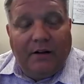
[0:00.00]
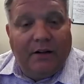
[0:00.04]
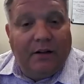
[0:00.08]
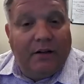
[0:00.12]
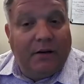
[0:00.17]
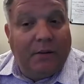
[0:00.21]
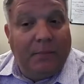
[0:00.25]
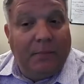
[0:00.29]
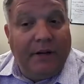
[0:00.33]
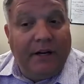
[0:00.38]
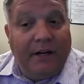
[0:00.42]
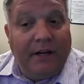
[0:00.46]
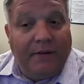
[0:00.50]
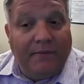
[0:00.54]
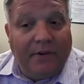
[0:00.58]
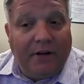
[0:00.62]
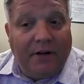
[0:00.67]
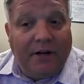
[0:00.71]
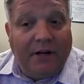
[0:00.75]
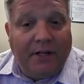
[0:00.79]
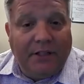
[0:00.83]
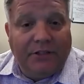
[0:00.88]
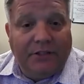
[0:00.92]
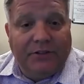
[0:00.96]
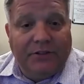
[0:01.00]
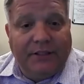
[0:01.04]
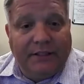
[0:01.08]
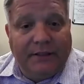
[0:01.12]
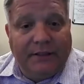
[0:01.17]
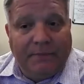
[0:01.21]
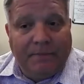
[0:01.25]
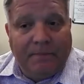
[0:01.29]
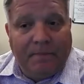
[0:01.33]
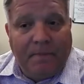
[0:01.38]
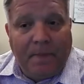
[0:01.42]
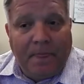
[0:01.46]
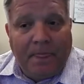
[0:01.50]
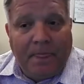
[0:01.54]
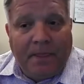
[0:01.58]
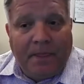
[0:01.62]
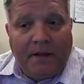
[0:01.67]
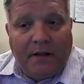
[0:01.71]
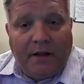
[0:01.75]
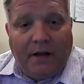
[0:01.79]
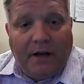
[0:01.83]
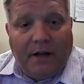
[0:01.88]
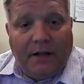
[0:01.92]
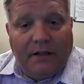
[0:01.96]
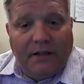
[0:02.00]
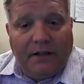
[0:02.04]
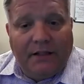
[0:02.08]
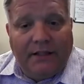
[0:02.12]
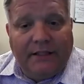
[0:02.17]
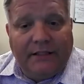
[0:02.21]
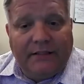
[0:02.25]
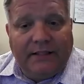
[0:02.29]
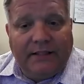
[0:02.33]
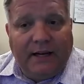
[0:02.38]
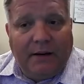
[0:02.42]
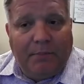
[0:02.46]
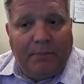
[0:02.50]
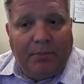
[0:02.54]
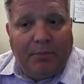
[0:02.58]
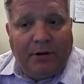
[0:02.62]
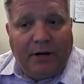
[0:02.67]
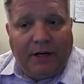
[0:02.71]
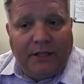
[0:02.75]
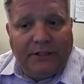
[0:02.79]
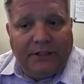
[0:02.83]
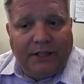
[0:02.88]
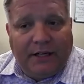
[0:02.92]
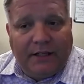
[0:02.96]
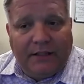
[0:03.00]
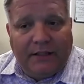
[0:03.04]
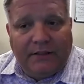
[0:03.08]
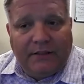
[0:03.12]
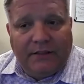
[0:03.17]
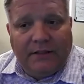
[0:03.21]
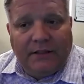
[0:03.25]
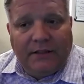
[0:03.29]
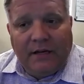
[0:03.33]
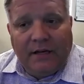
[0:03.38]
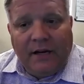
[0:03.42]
The Committee of 100 leads that project,